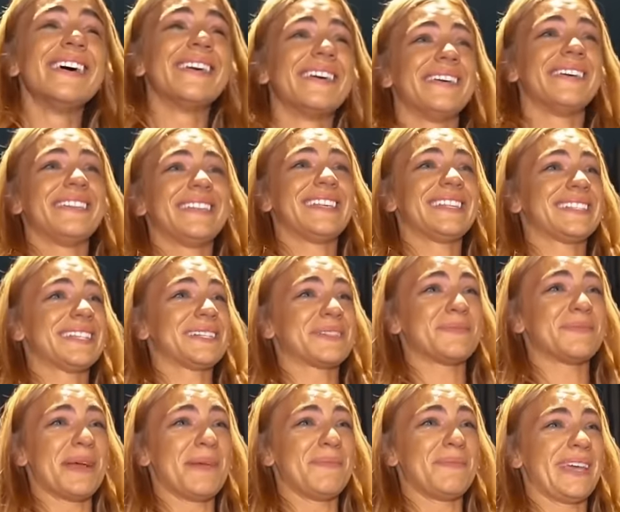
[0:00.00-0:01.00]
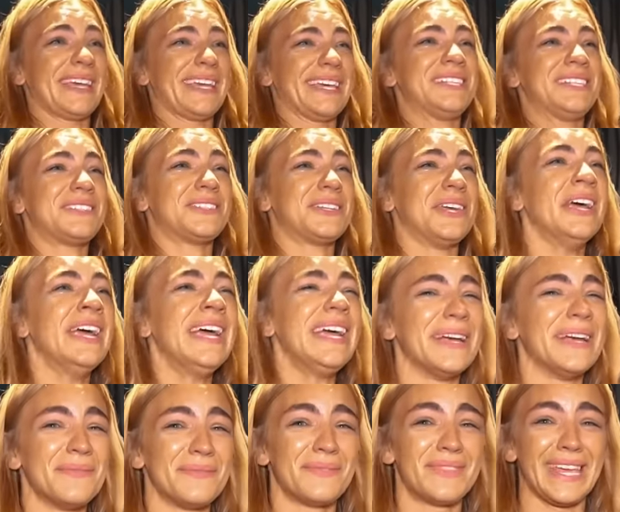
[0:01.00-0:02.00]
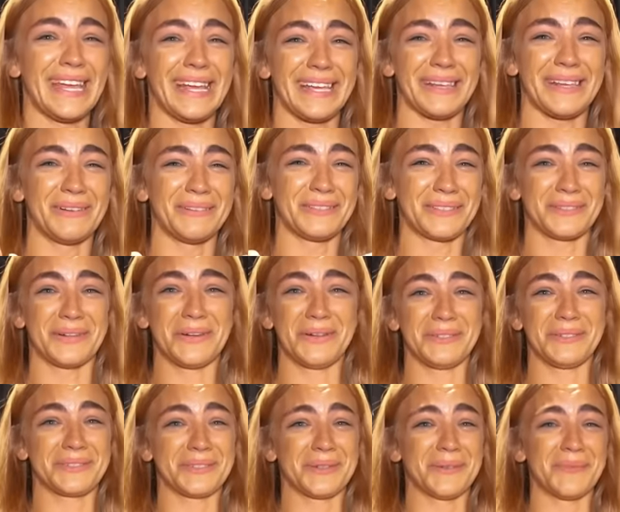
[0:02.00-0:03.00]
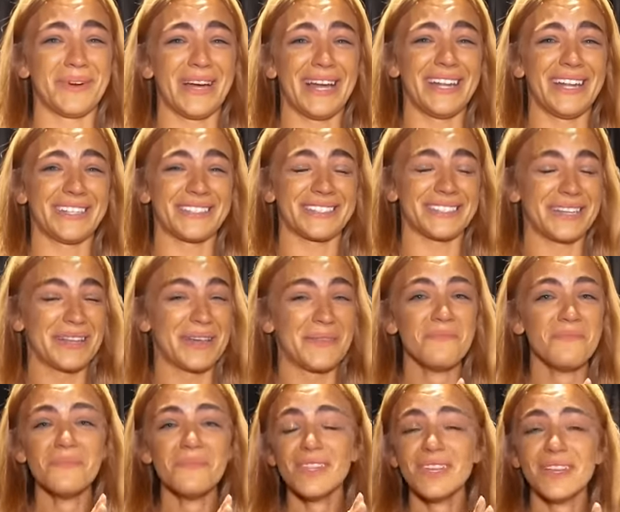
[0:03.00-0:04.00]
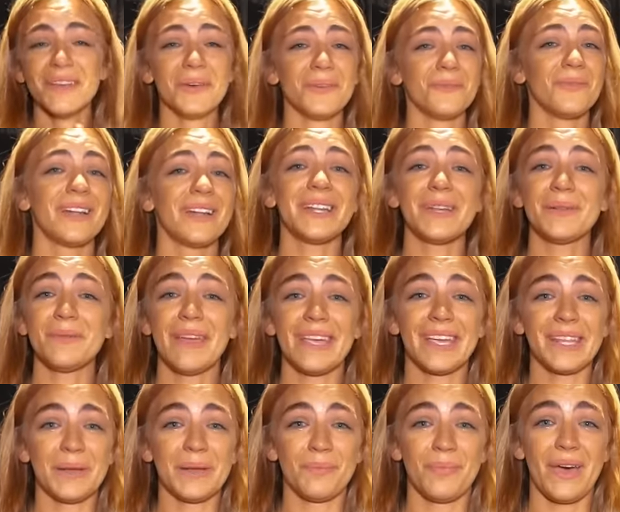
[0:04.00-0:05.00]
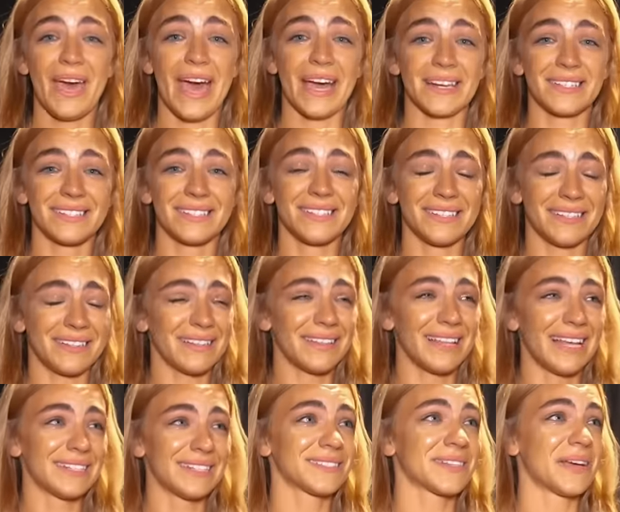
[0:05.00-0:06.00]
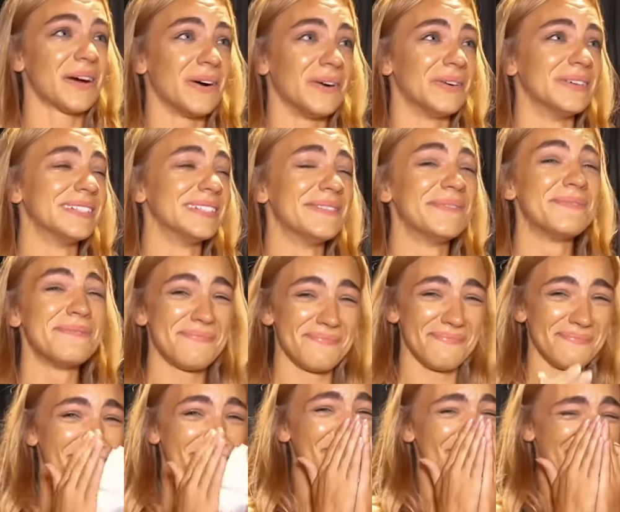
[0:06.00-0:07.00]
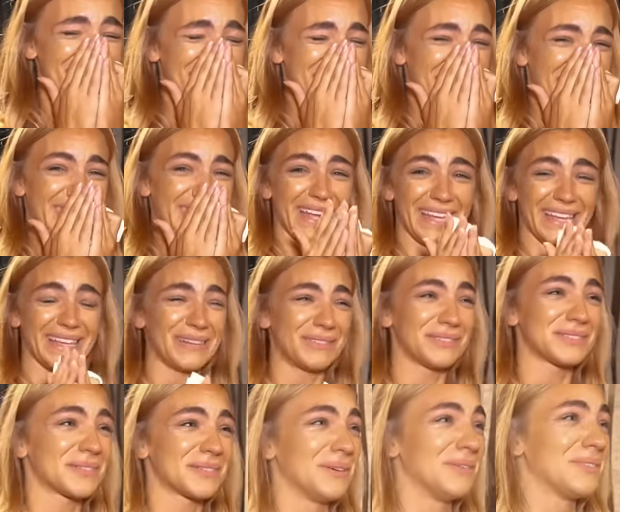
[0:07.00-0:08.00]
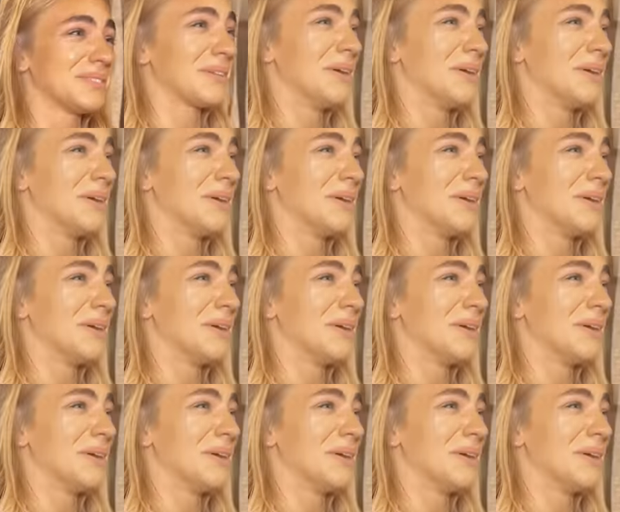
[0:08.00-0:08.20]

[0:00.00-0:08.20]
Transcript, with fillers: Oh, this is my biggest dream. Thank you so much. Ready to make an impact. Let's go. Thank you so